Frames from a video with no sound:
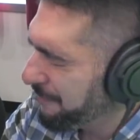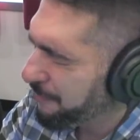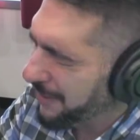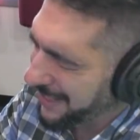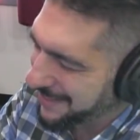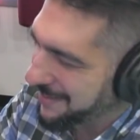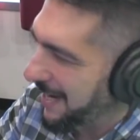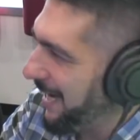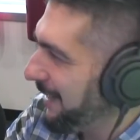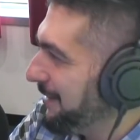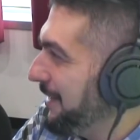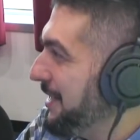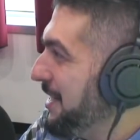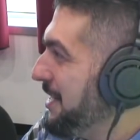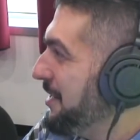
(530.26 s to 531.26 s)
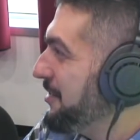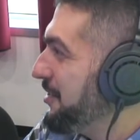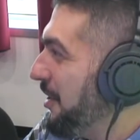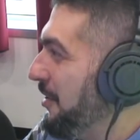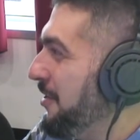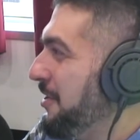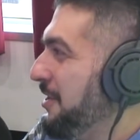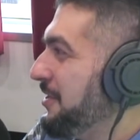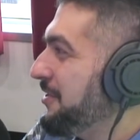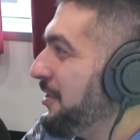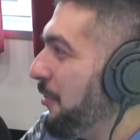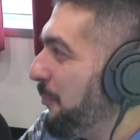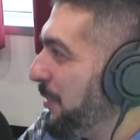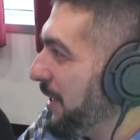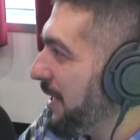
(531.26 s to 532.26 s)
Exactly.
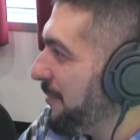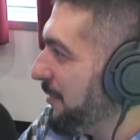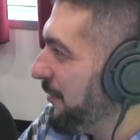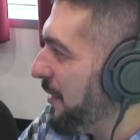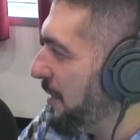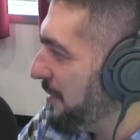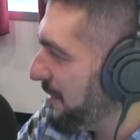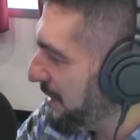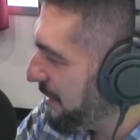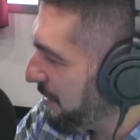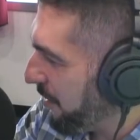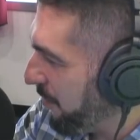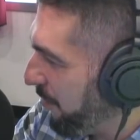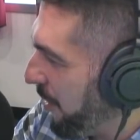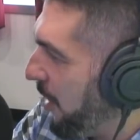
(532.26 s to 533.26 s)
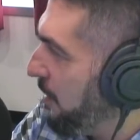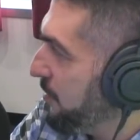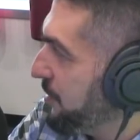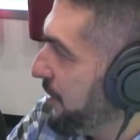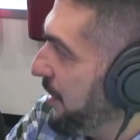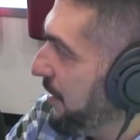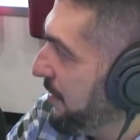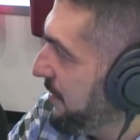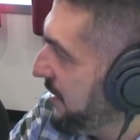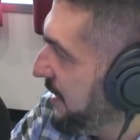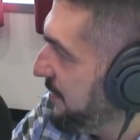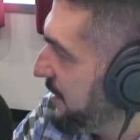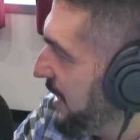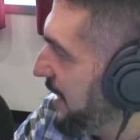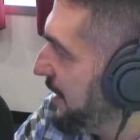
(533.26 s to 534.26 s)
Don't pick up the phone and think you're going to poach another
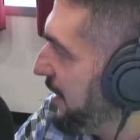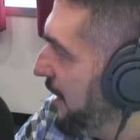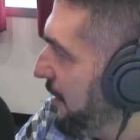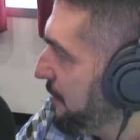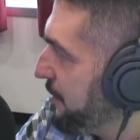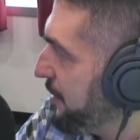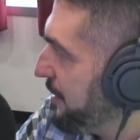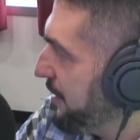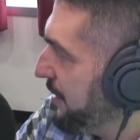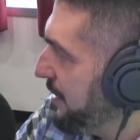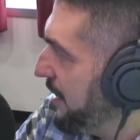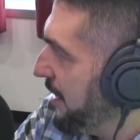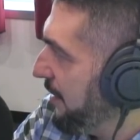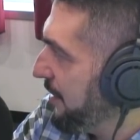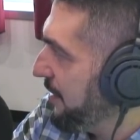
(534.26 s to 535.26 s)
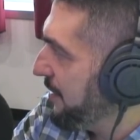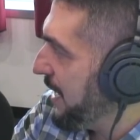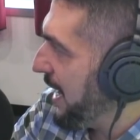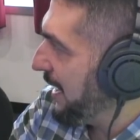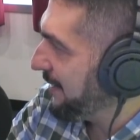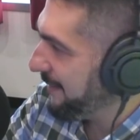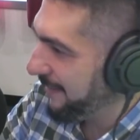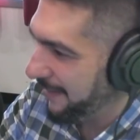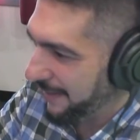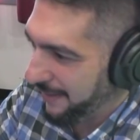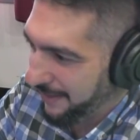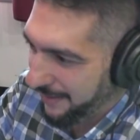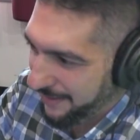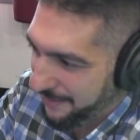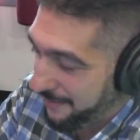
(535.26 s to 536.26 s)
team's head coach. You know, you're not
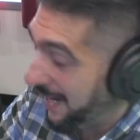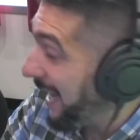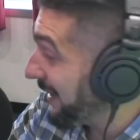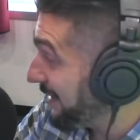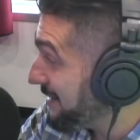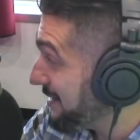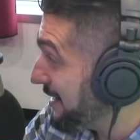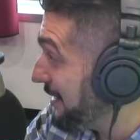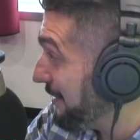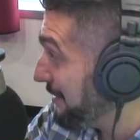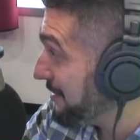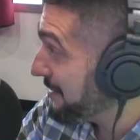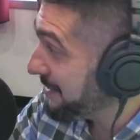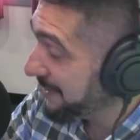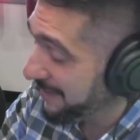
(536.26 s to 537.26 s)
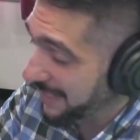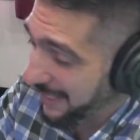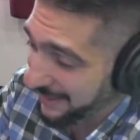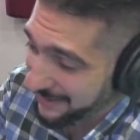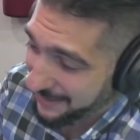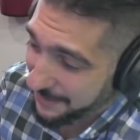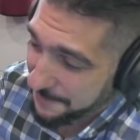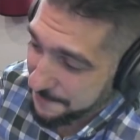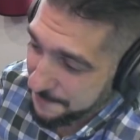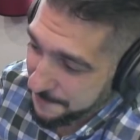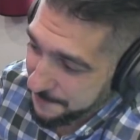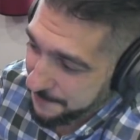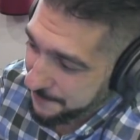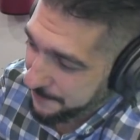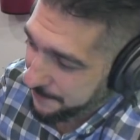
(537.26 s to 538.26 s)
the Steelers. Next.
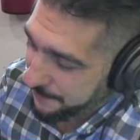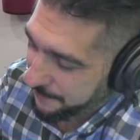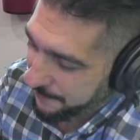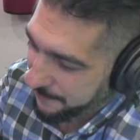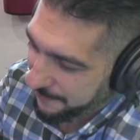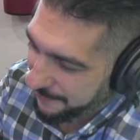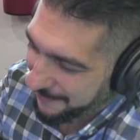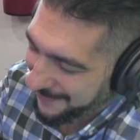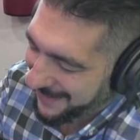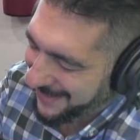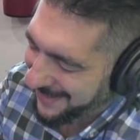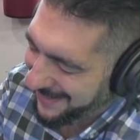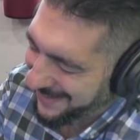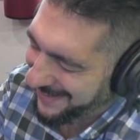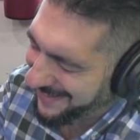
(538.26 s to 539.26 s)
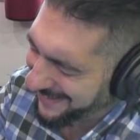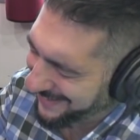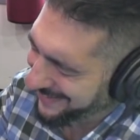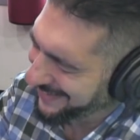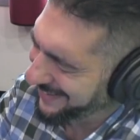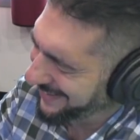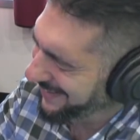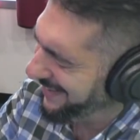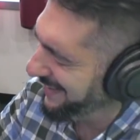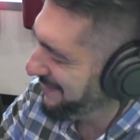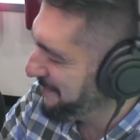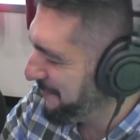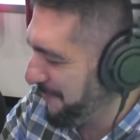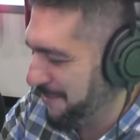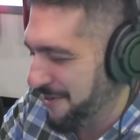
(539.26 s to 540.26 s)
Hey, I'm Coach O.
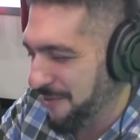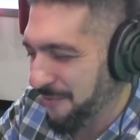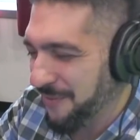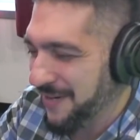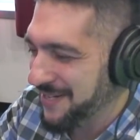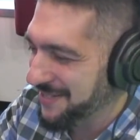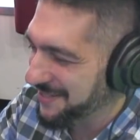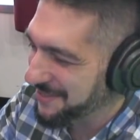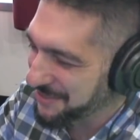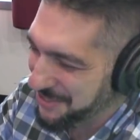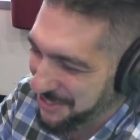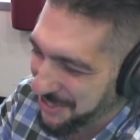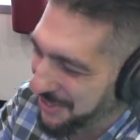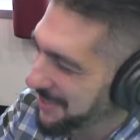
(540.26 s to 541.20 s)
For no reason, sure.